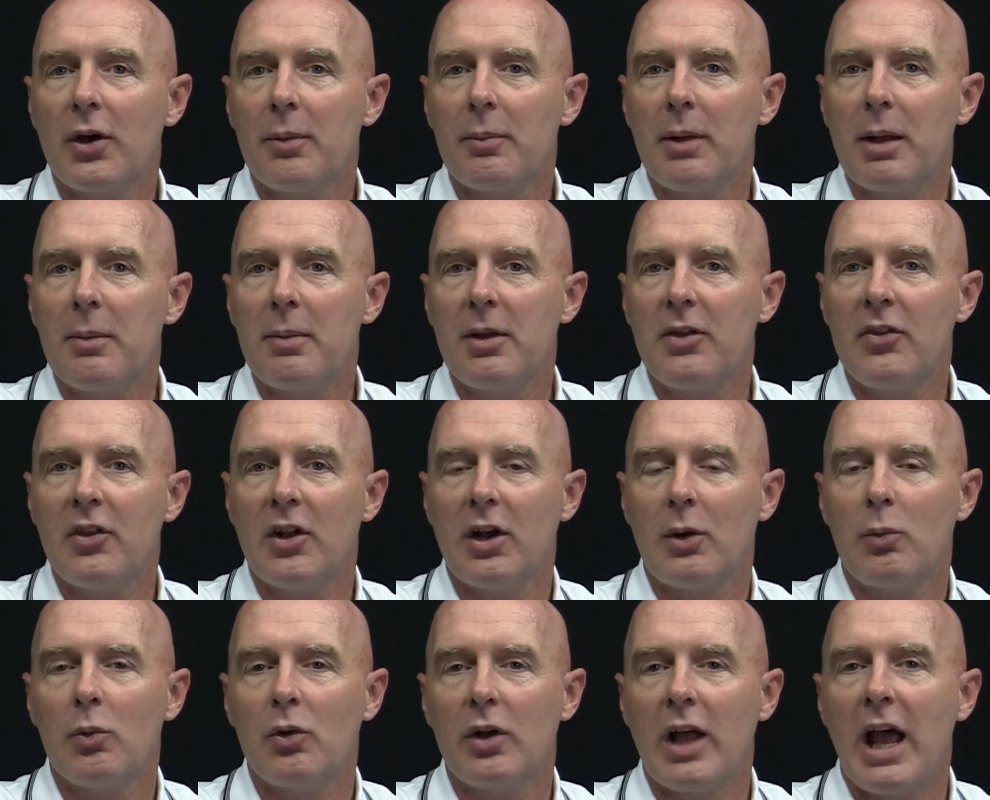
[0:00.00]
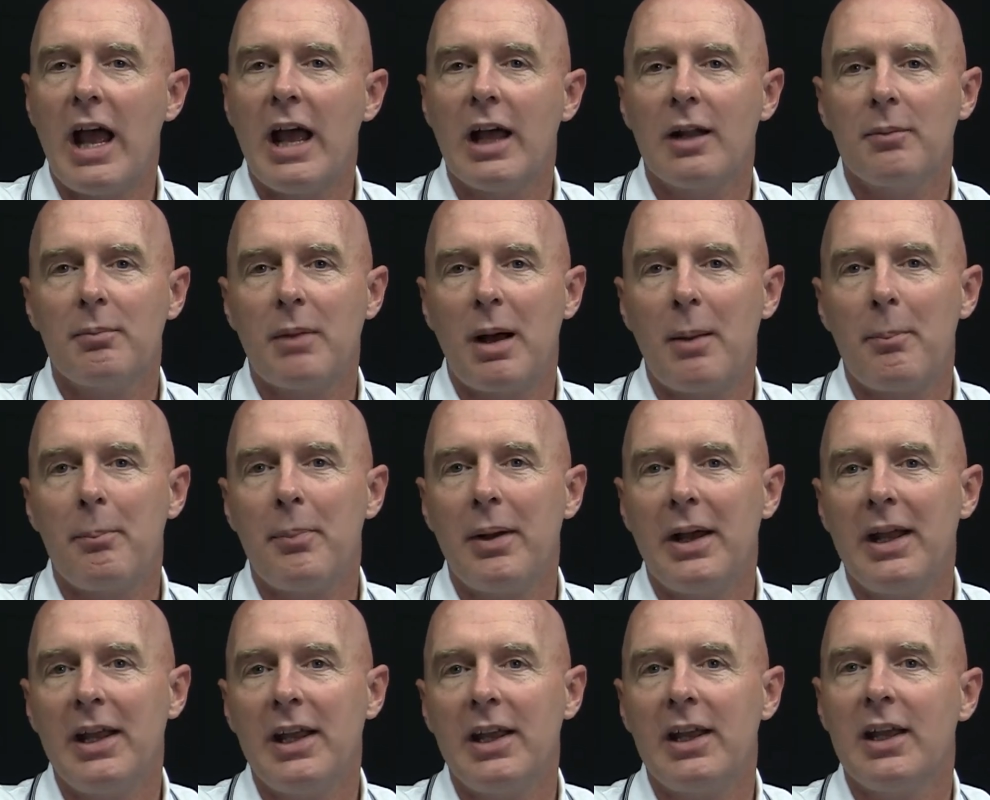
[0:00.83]
there may be that I want to add my
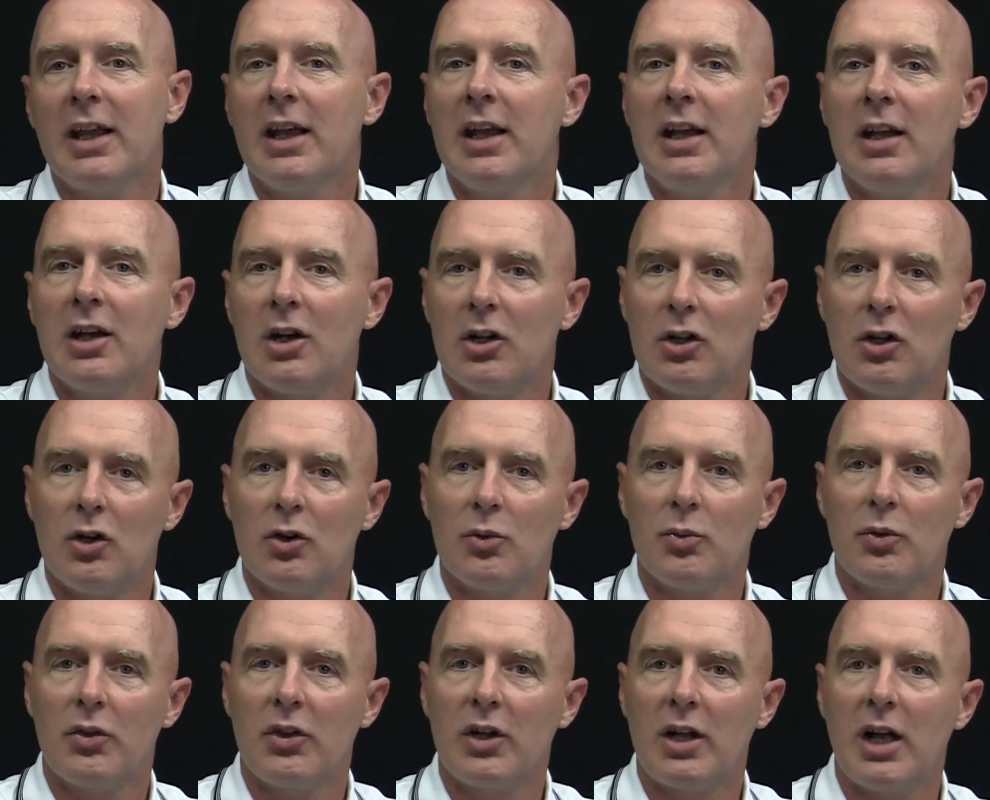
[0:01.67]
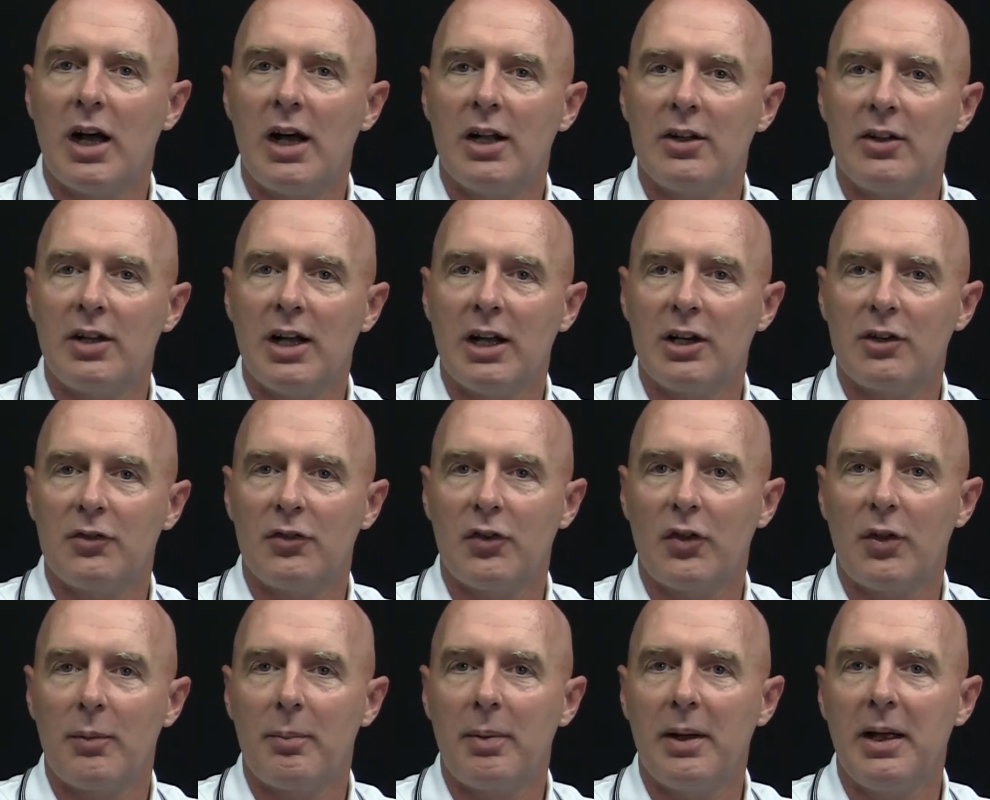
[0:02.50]
bank along with the contacts
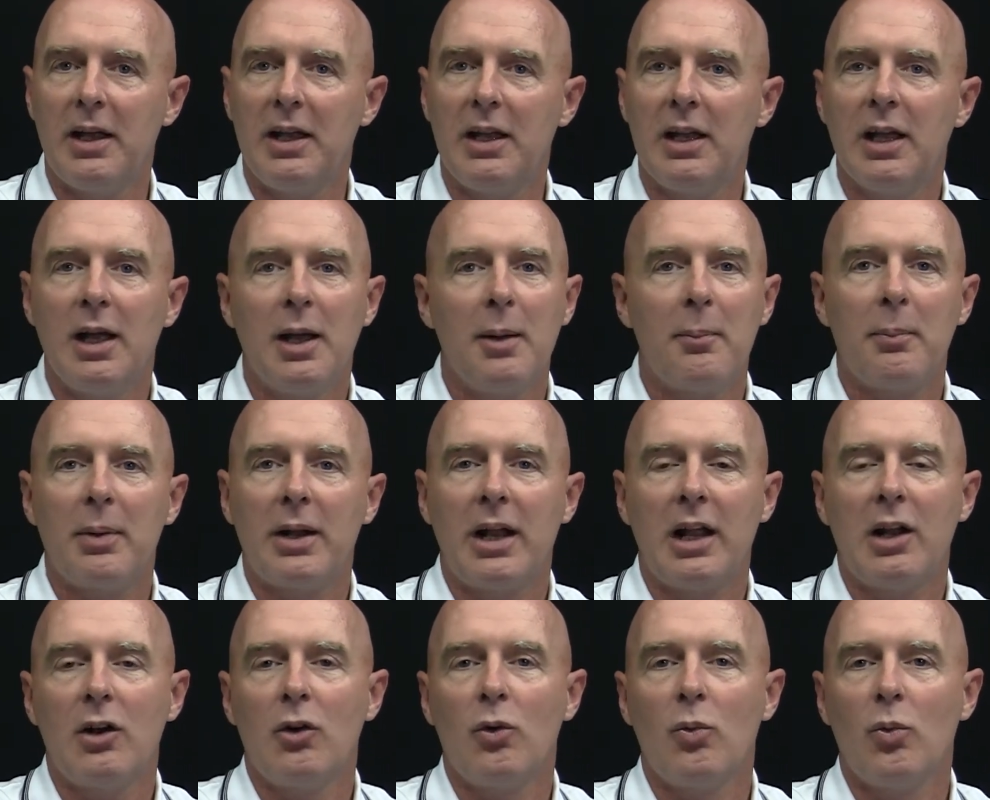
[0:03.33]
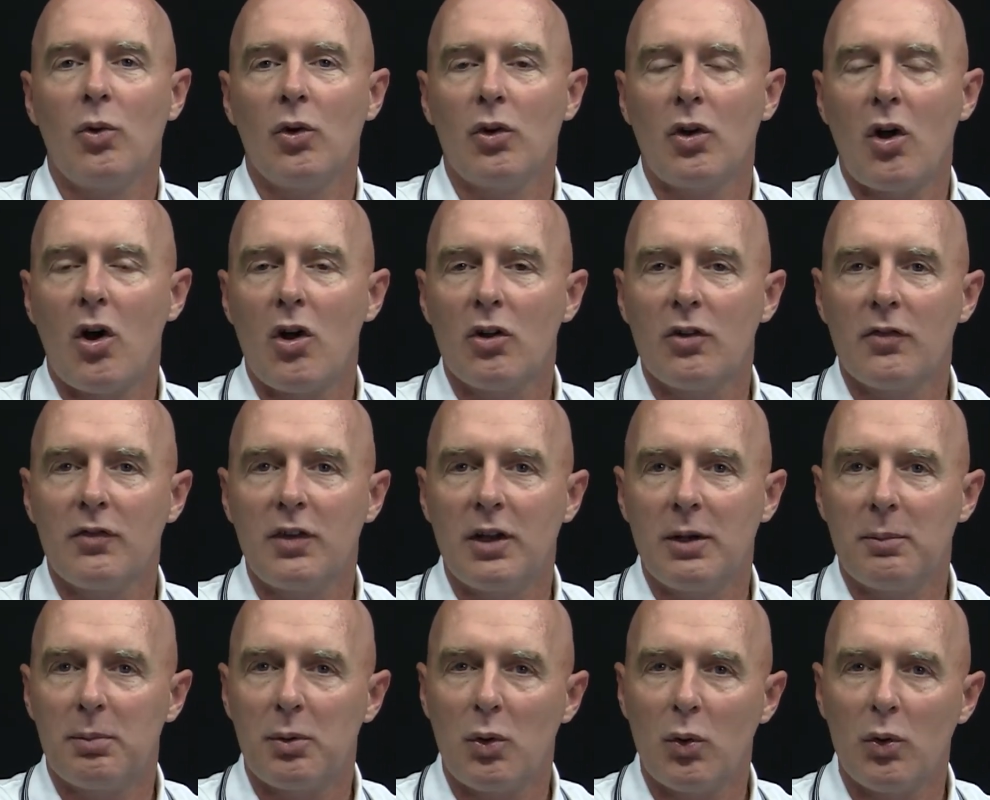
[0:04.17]
for the bank, but I don't want all of
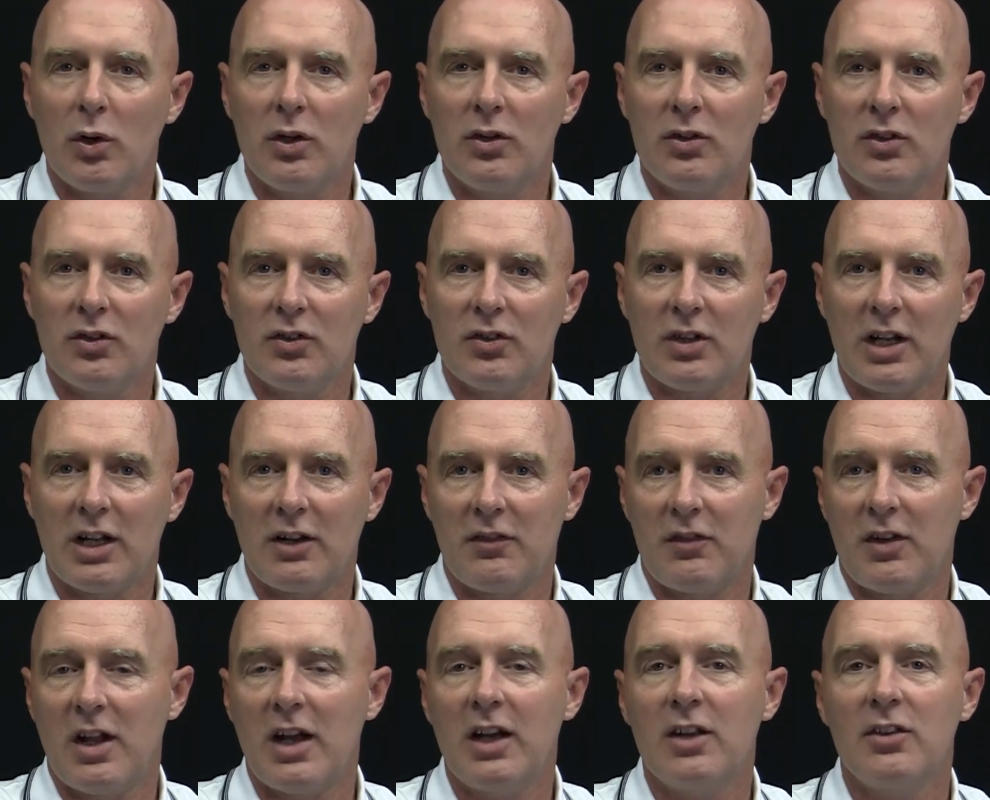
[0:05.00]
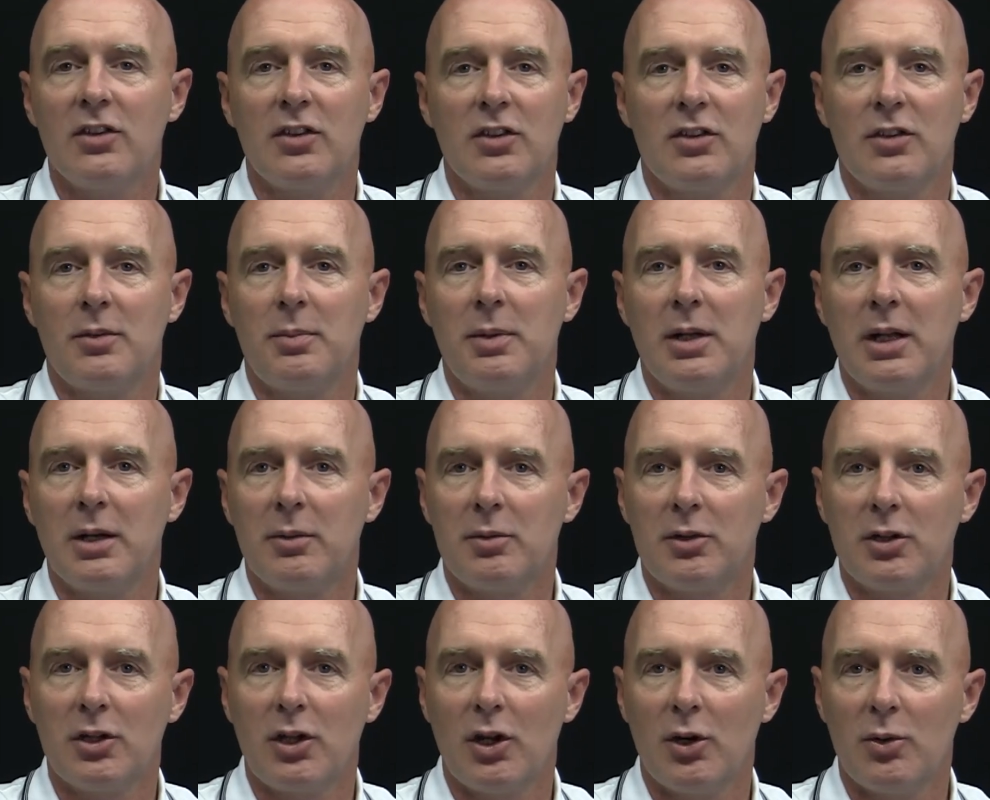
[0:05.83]
the employees inside of NYSEX to be
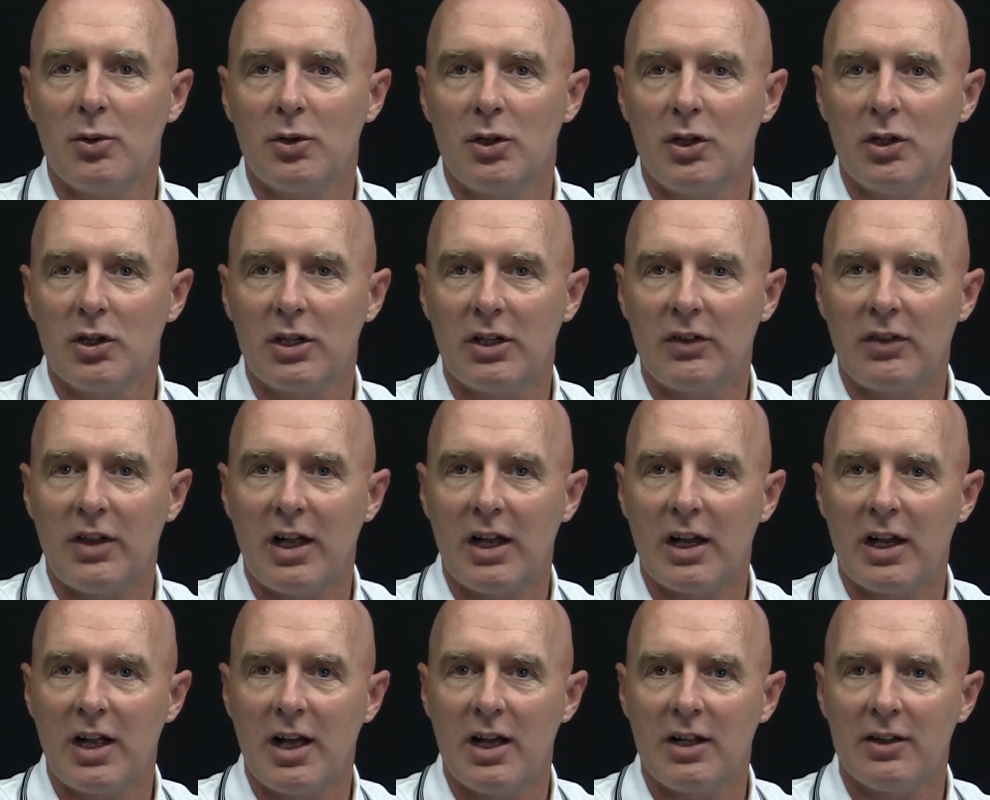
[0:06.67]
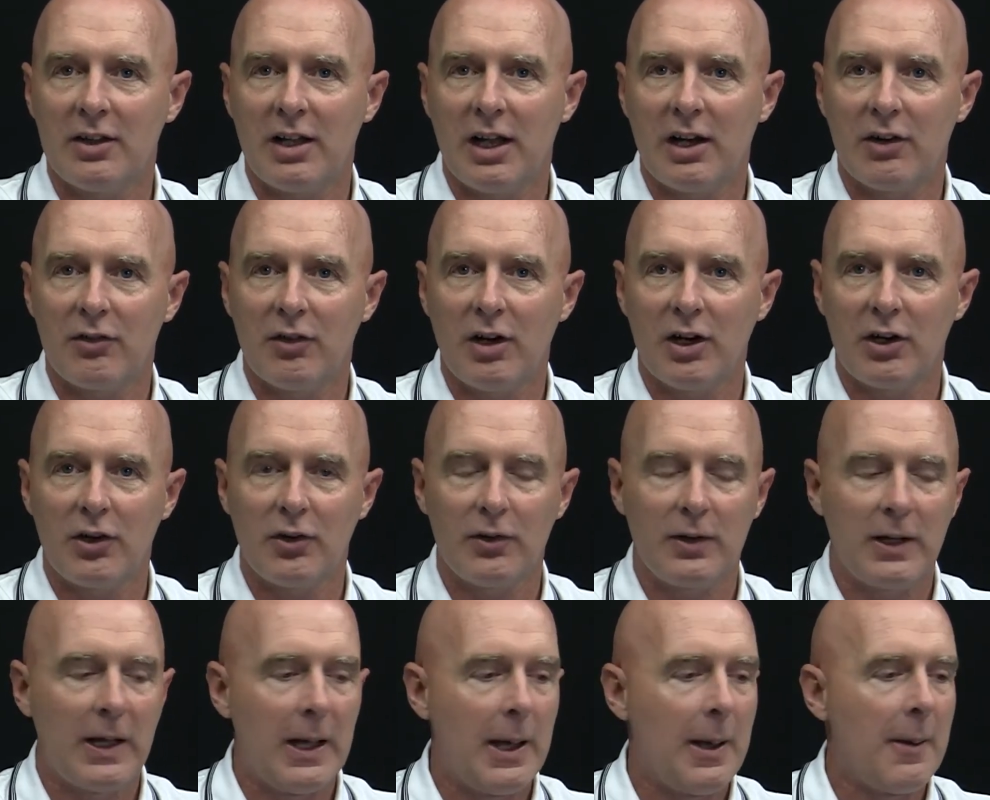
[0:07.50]
able to go and look at that contact
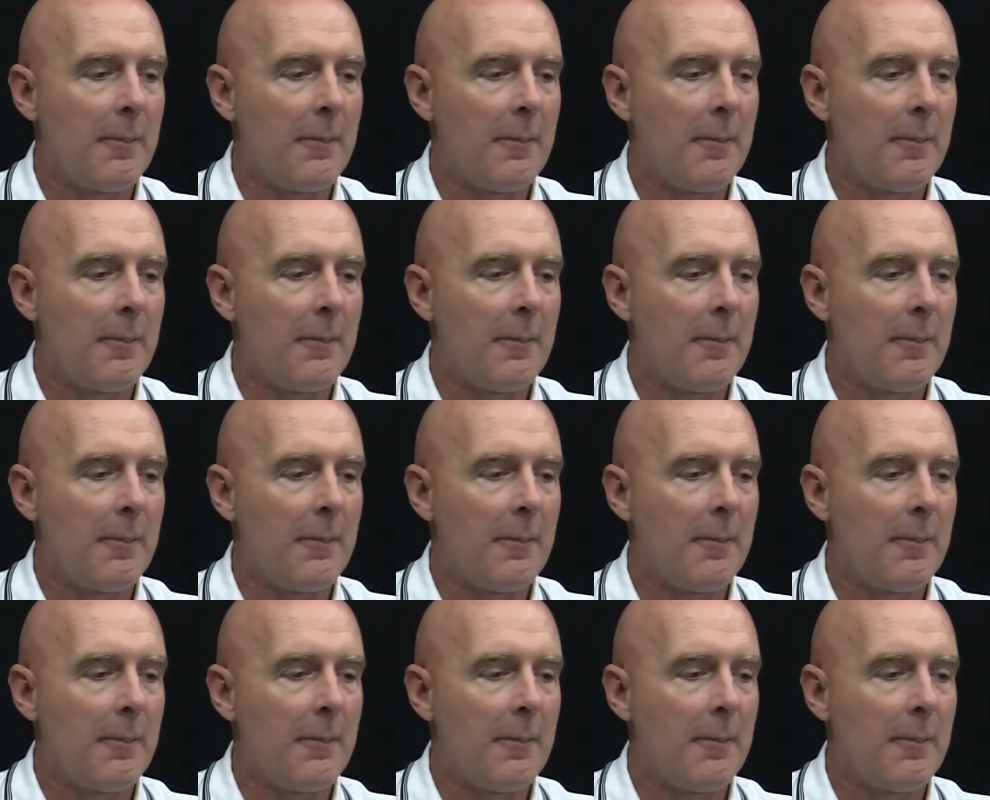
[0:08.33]
record.